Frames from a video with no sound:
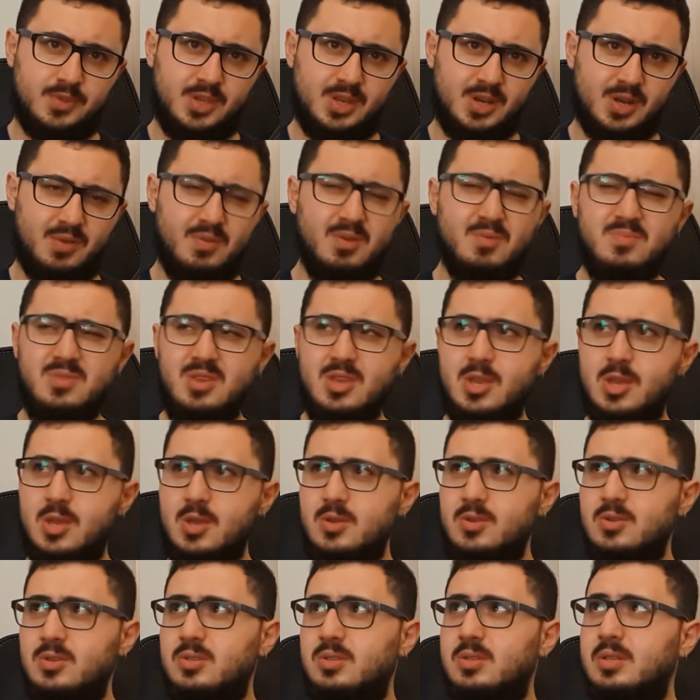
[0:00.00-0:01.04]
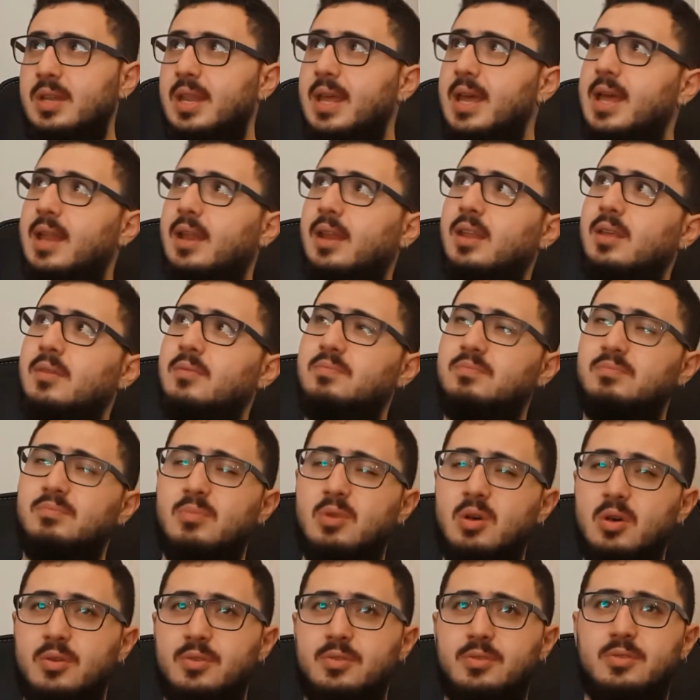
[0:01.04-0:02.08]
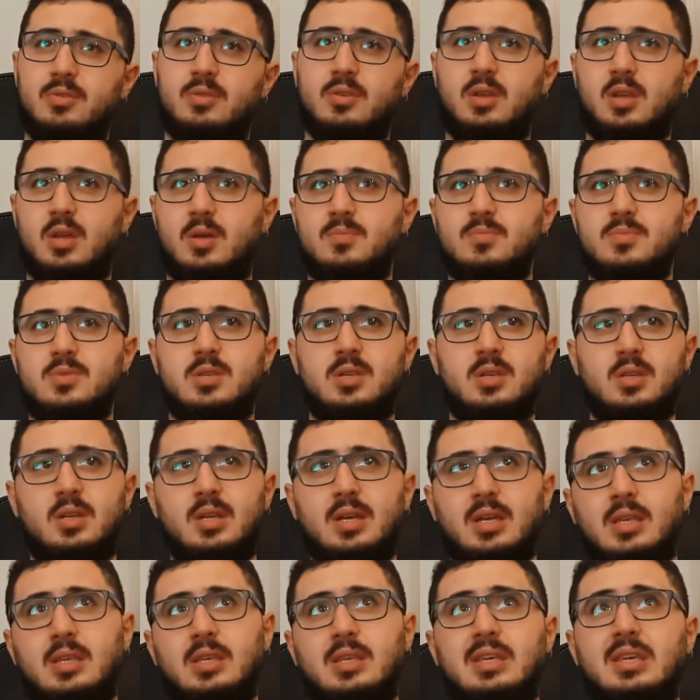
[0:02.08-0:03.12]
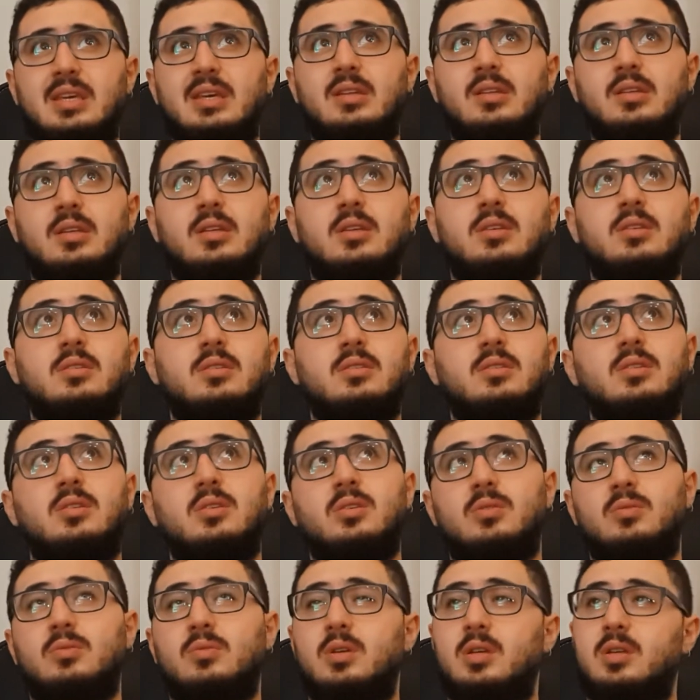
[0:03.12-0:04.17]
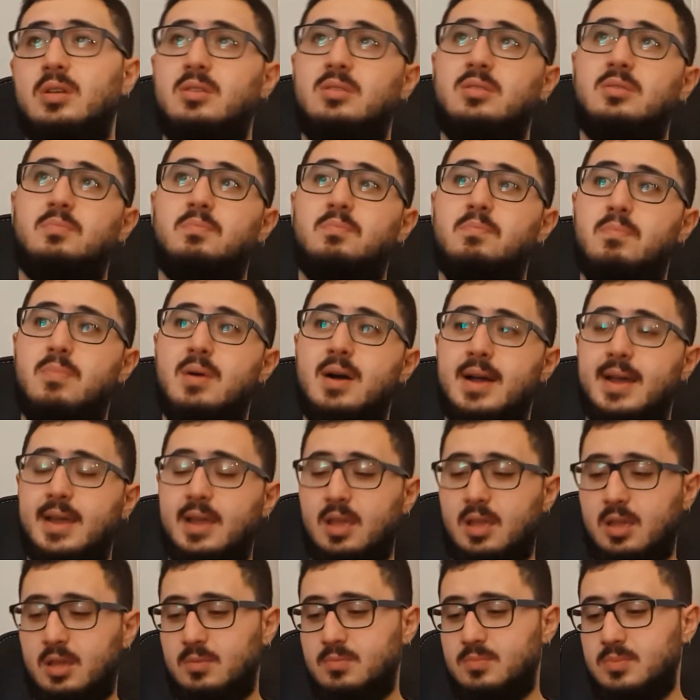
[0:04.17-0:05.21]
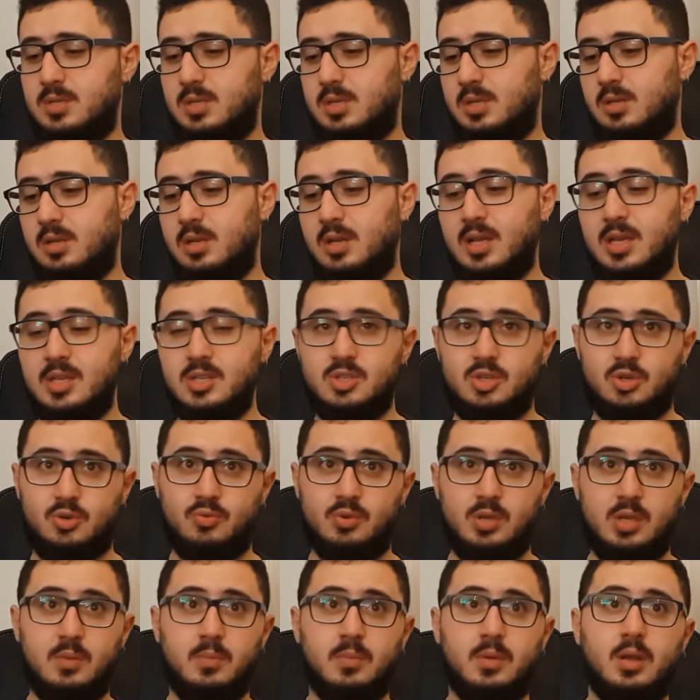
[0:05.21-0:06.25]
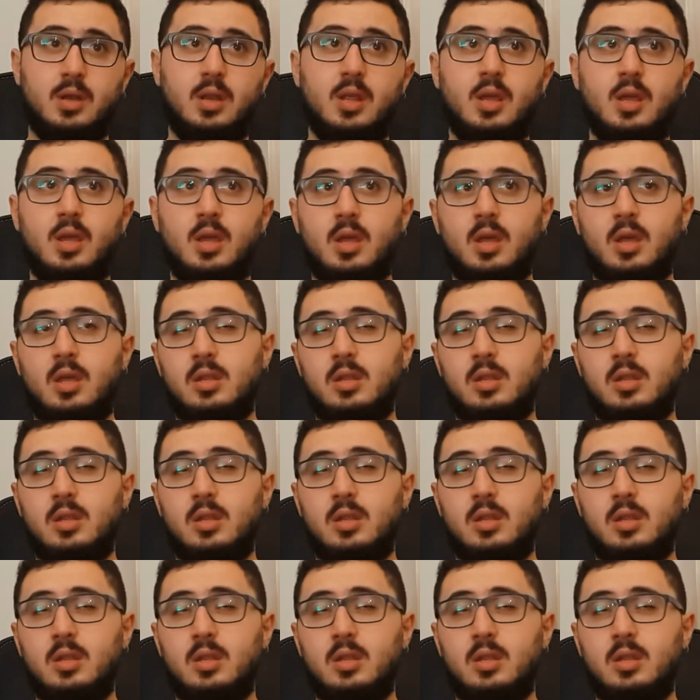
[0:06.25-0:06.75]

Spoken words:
I'm used to that. A moth comes in, I kill it, and another bug comes in and I scream and